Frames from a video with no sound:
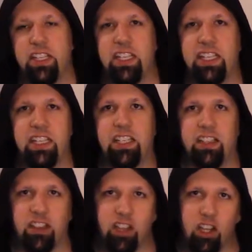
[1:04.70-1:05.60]
he
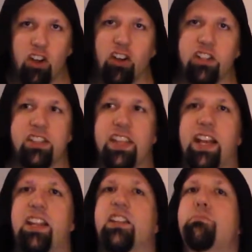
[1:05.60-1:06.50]
learns that
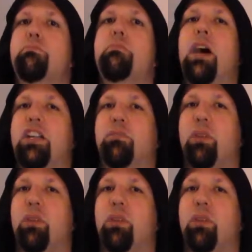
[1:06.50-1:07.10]
it is much